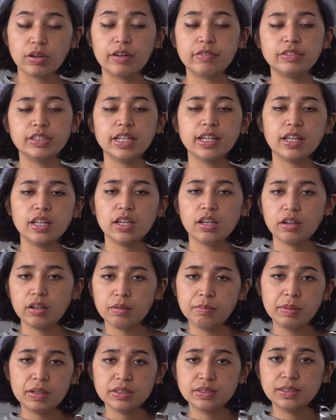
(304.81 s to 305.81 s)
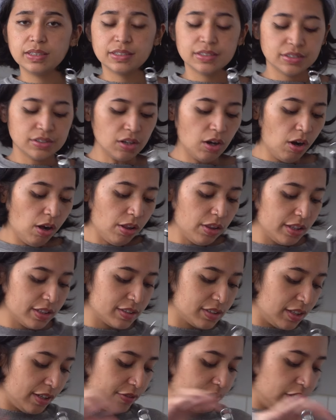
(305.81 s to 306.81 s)
I've taken care of business. All
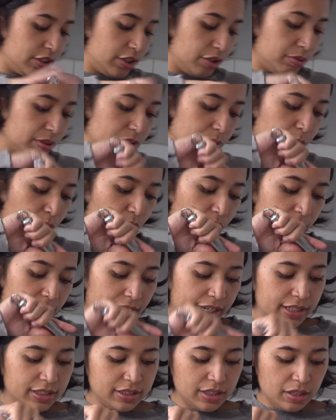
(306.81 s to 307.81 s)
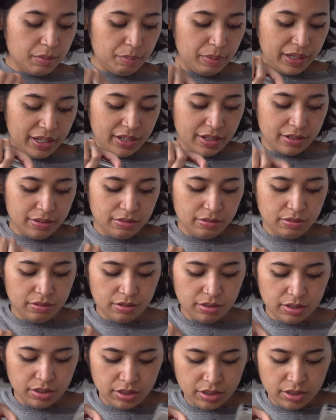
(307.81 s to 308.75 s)
that's left to do is pour it into the pan